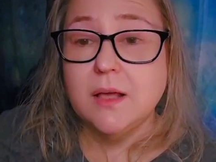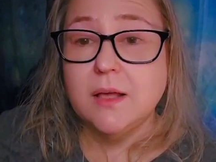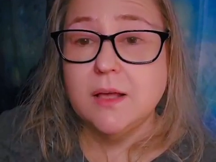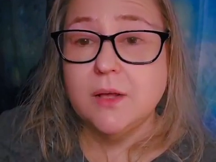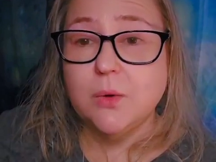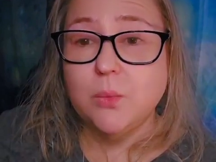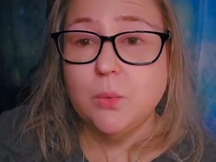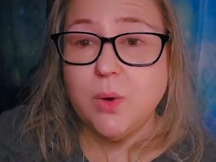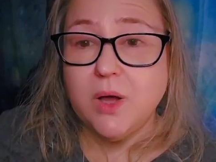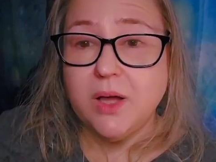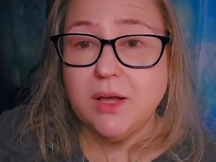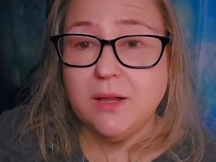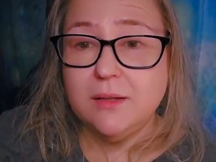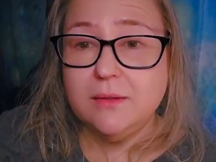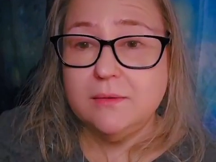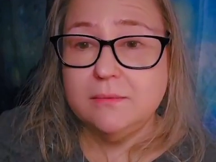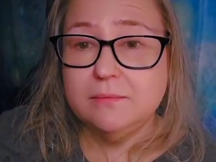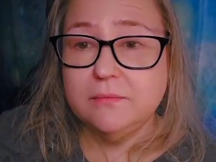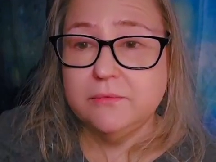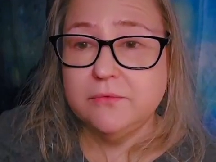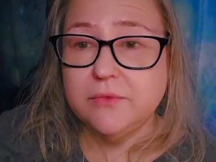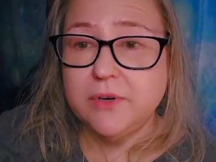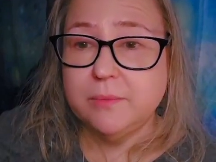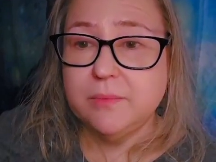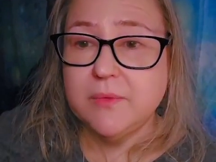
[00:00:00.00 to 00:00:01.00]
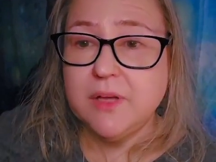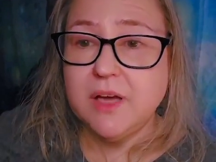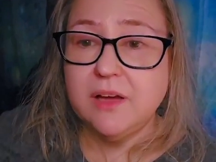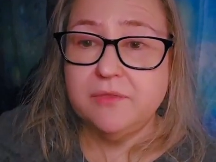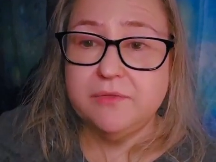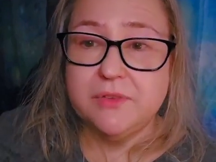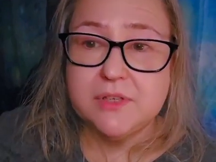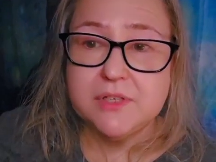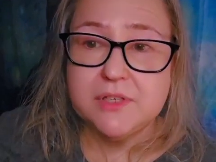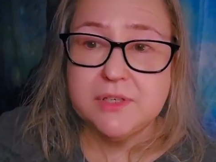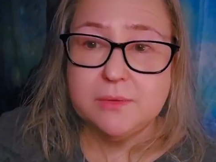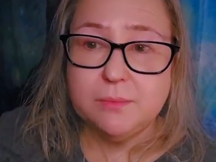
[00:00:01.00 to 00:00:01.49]
Well, from the
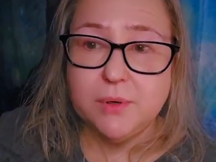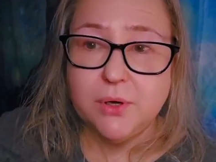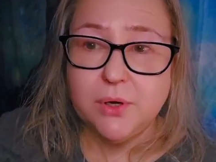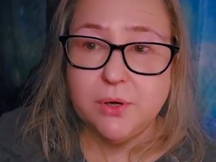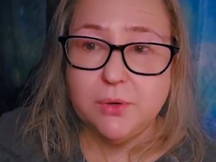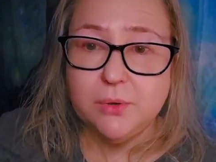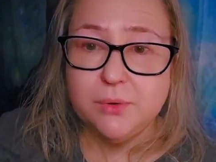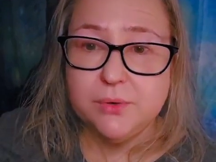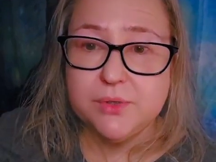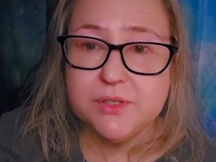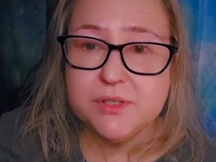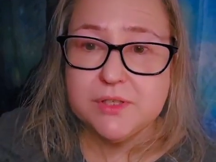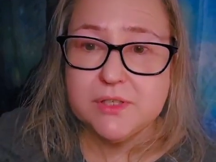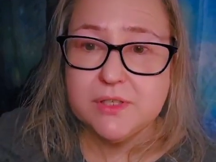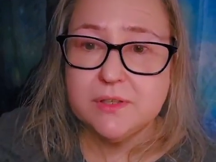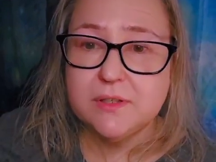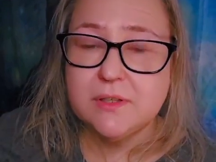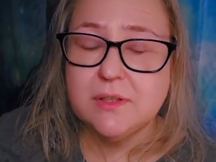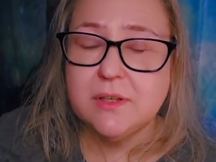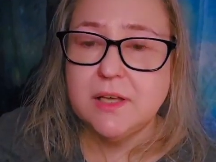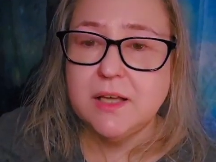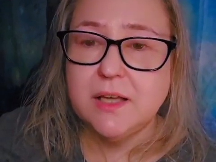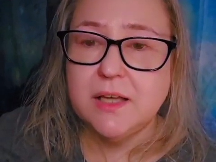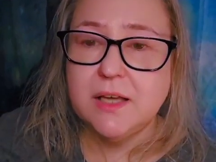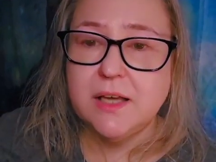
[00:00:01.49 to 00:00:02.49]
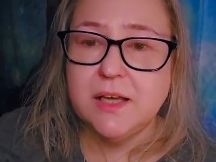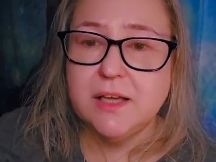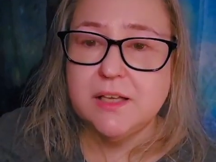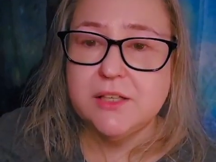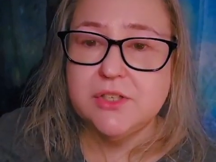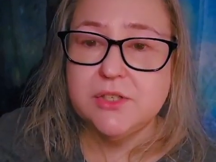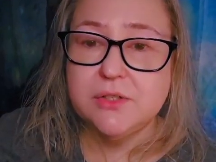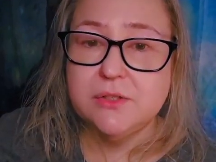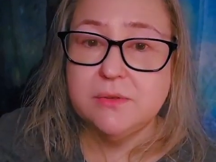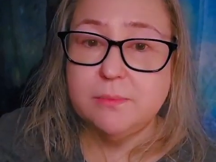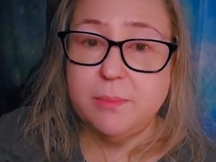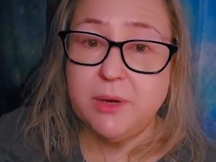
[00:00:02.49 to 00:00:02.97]
Huffington Post,
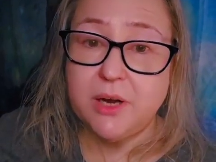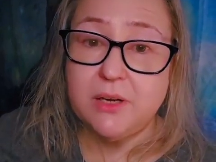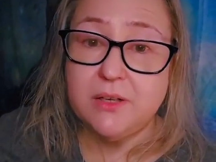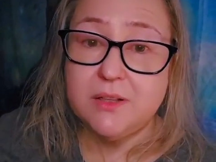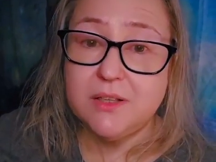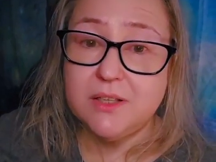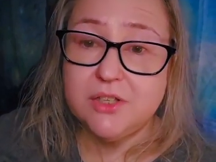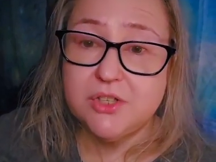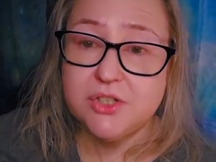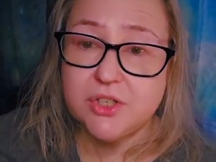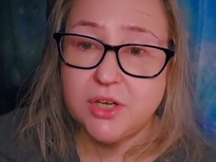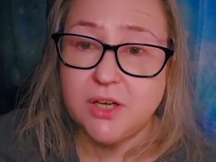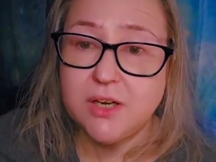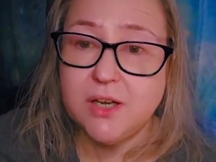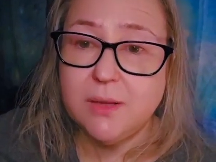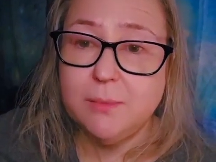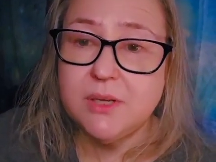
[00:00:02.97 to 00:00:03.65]
apparently John A.